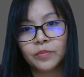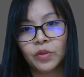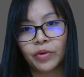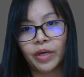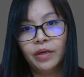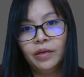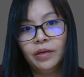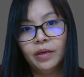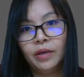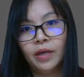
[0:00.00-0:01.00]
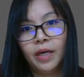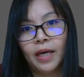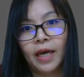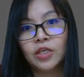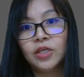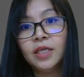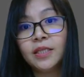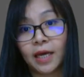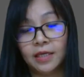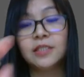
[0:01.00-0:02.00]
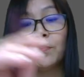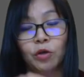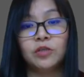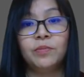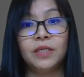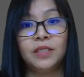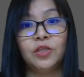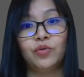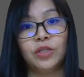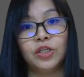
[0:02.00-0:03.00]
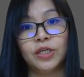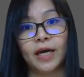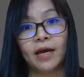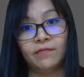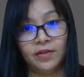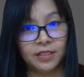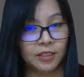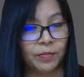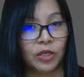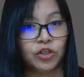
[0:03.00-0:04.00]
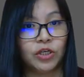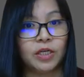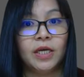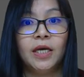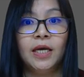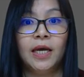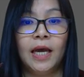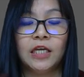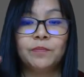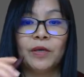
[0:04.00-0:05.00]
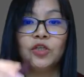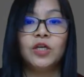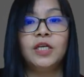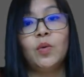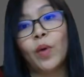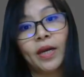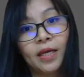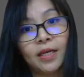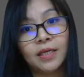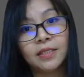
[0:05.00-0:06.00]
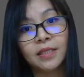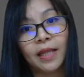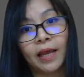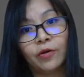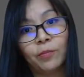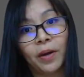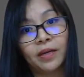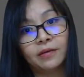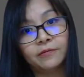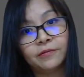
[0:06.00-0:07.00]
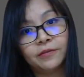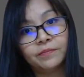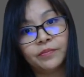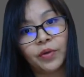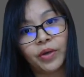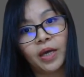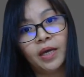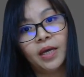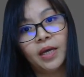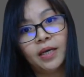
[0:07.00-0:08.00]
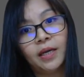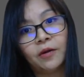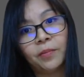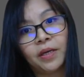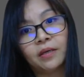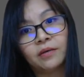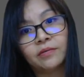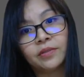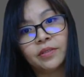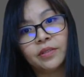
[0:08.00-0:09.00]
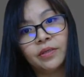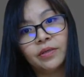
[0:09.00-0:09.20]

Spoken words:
Okay, actually there is a possibility to inject IV suspension, especially when it is nanoparticles, okay, nanoparticles.